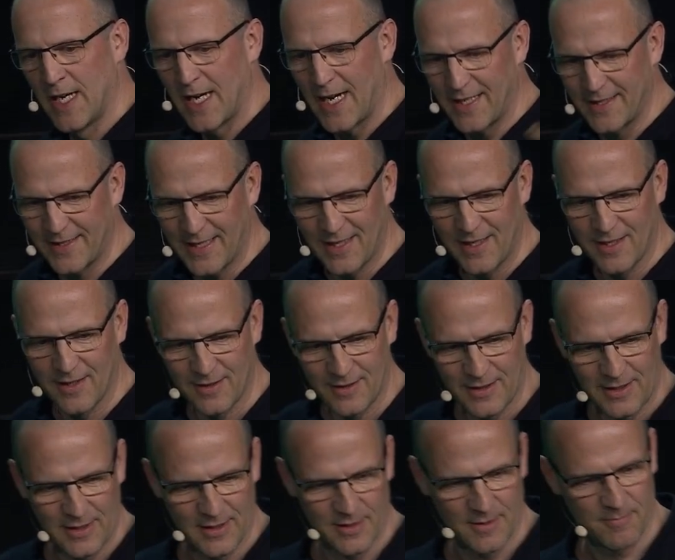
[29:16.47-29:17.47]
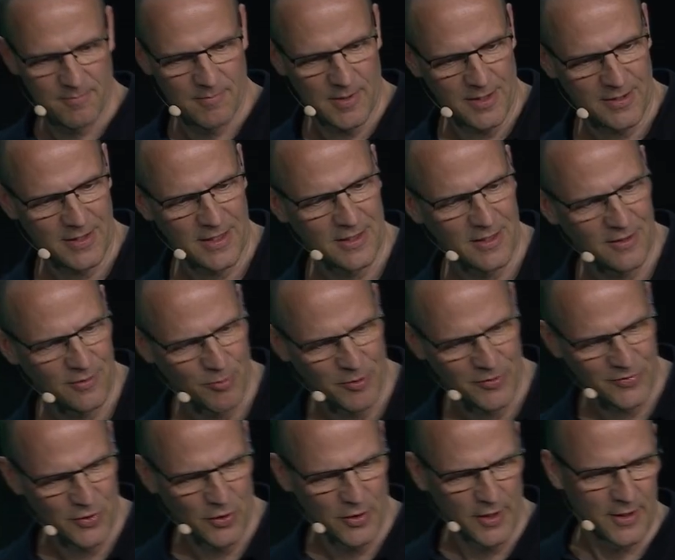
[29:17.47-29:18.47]
and then I think this was
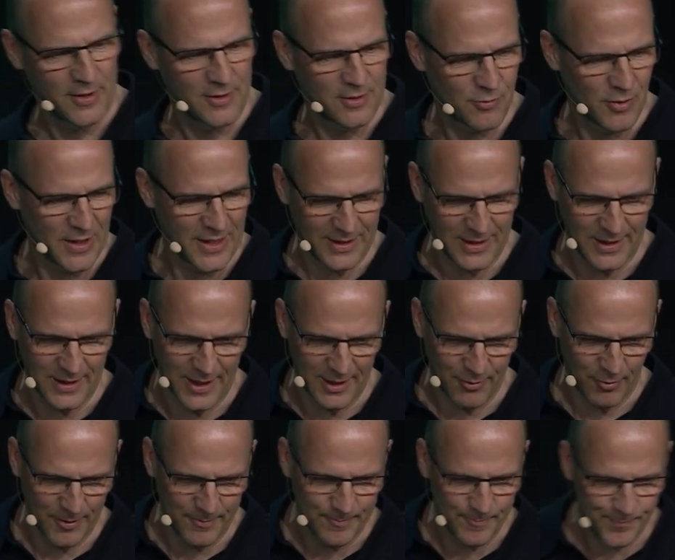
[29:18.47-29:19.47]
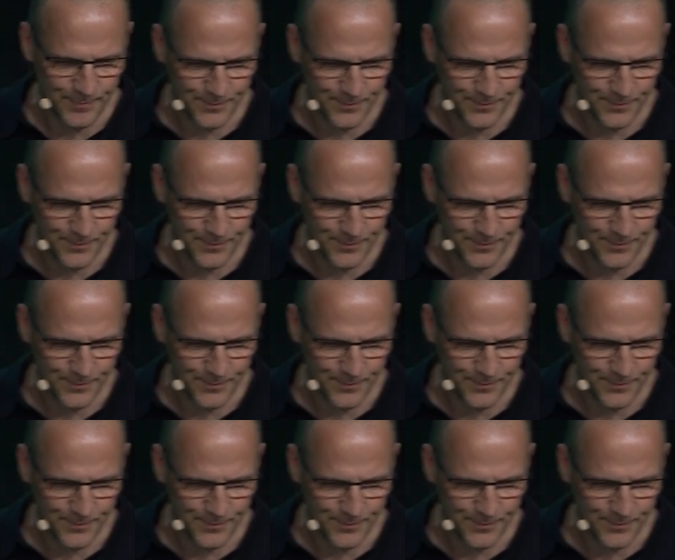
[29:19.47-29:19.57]
Sonnet creating that one,